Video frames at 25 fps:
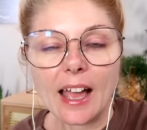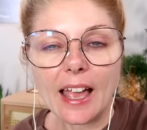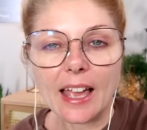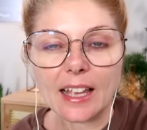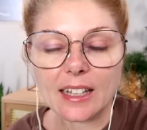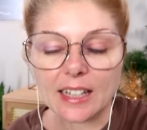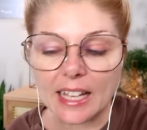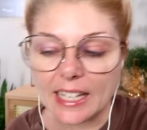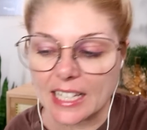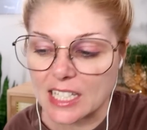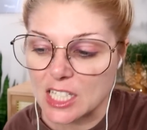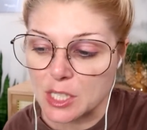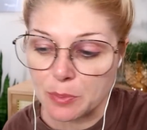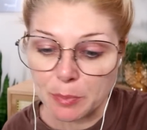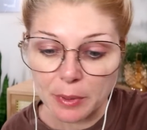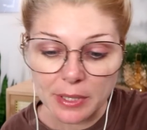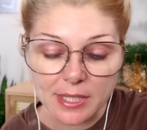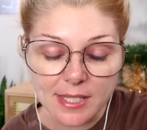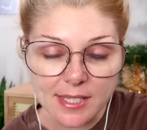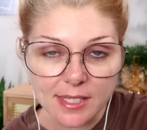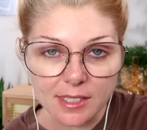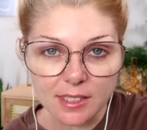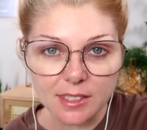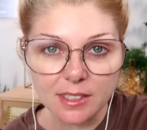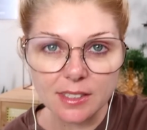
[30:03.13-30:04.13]
Like a
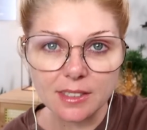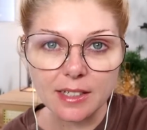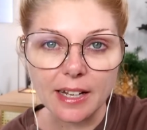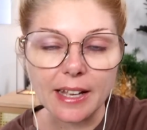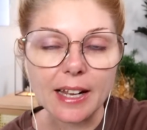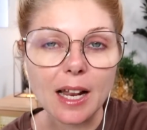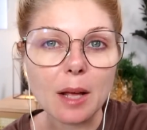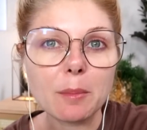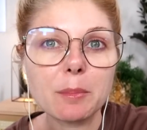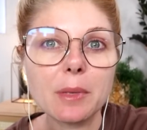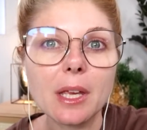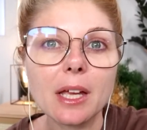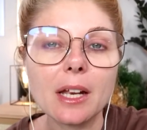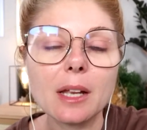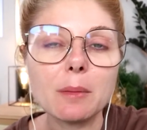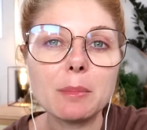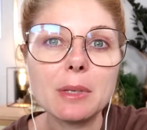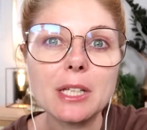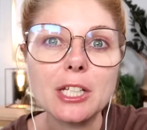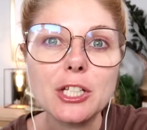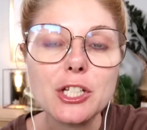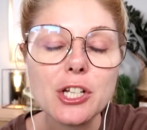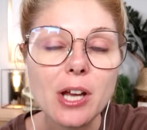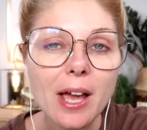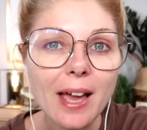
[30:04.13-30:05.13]
spritzer, and I'm gonna
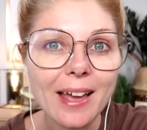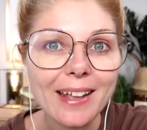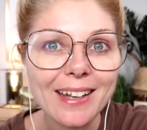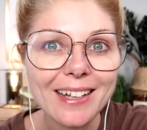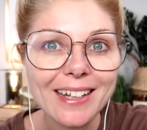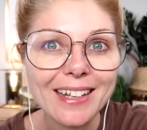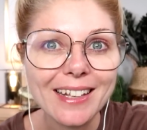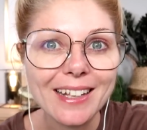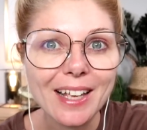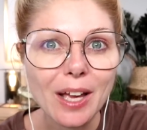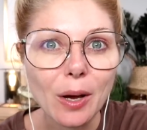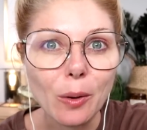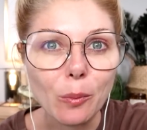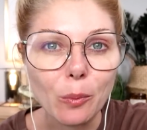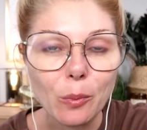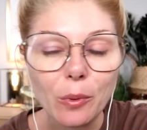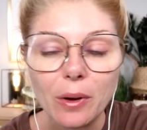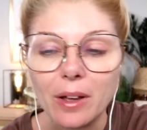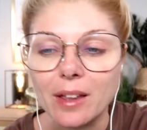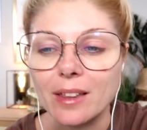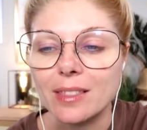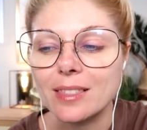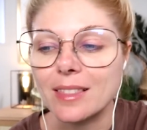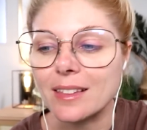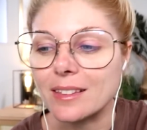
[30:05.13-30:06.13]
be chatting
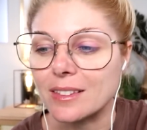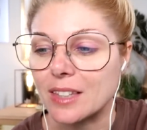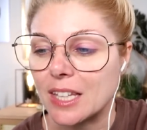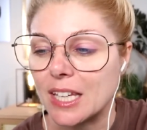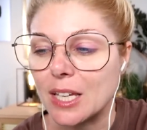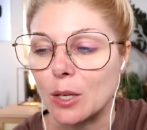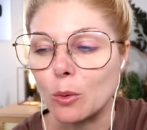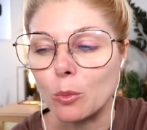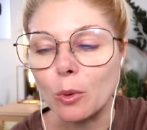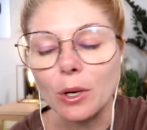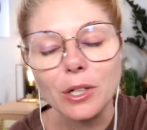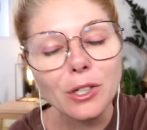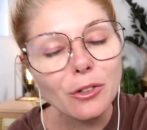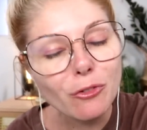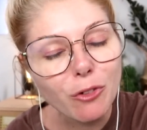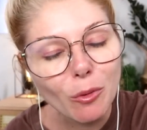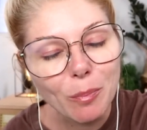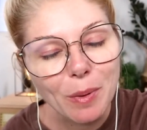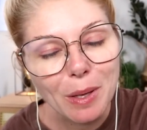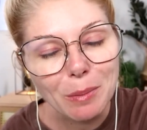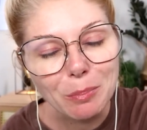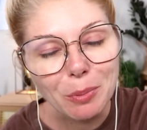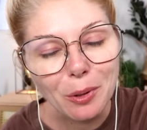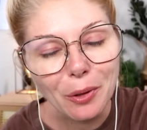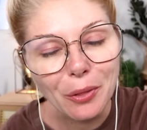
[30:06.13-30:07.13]
with the wonderful
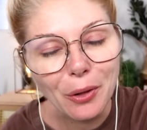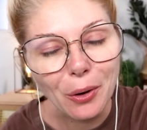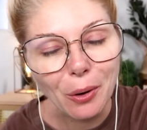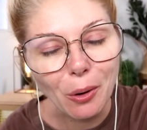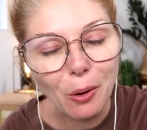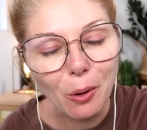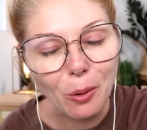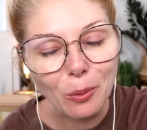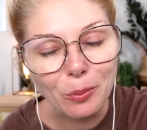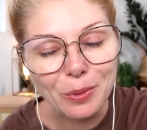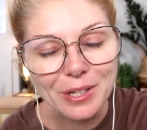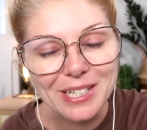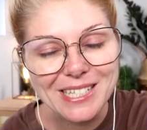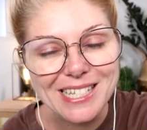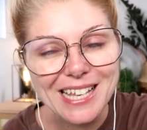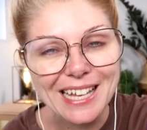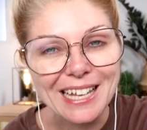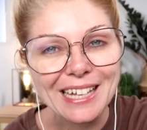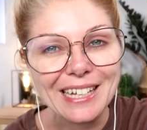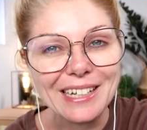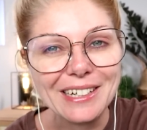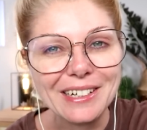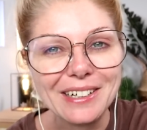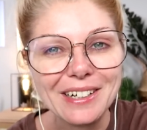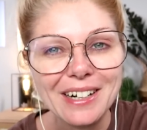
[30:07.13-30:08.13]
people that are always
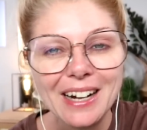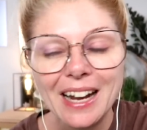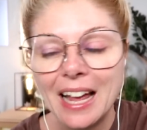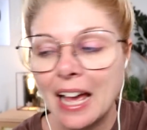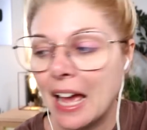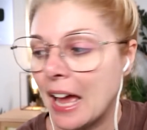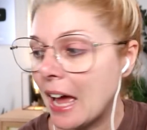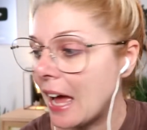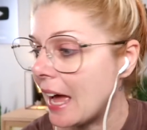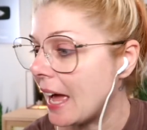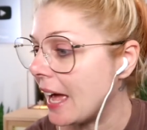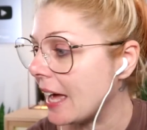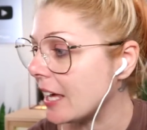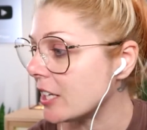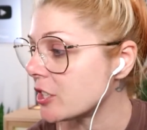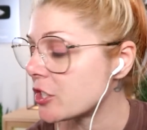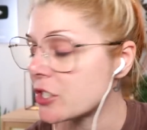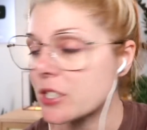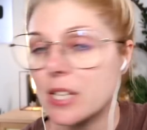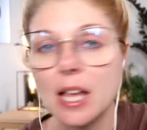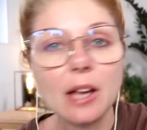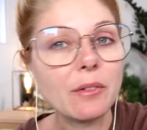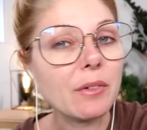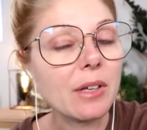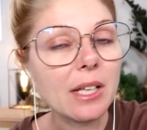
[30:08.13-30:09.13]
here and
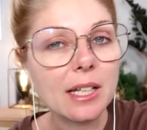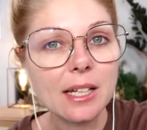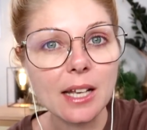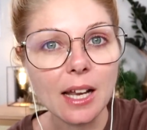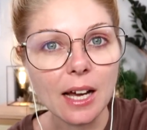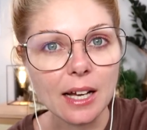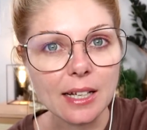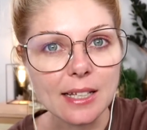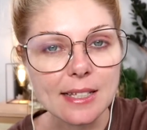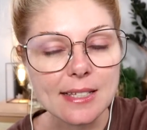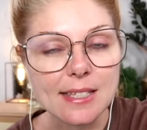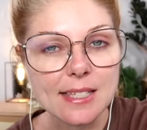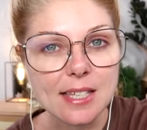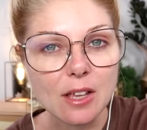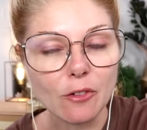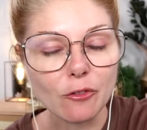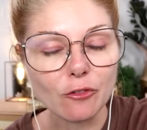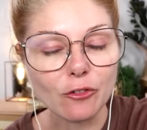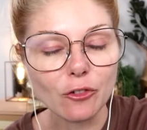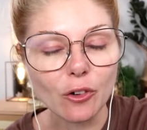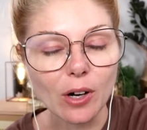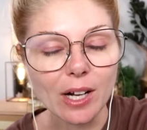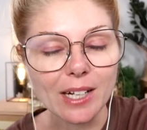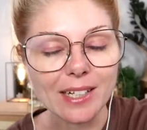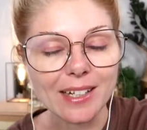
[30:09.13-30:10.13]
just having a nice
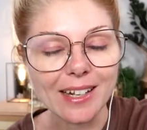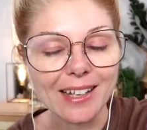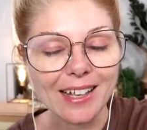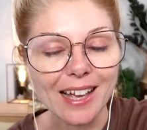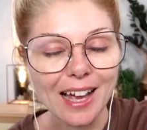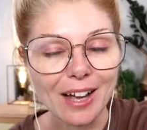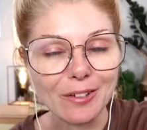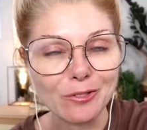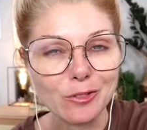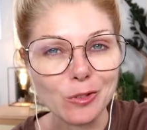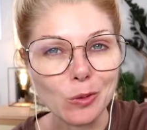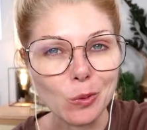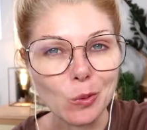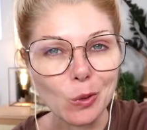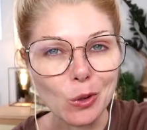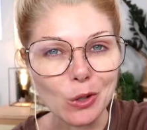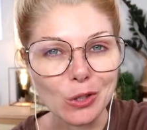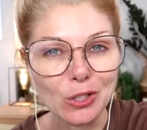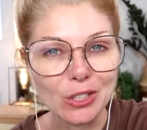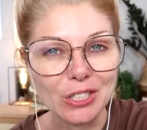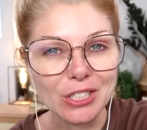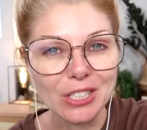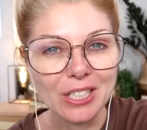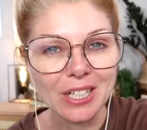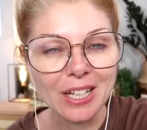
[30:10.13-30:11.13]
Friday after
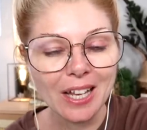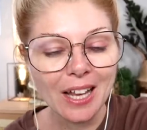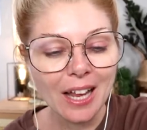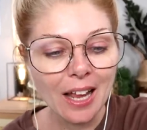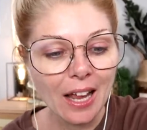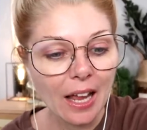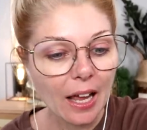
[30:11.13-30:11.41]
work,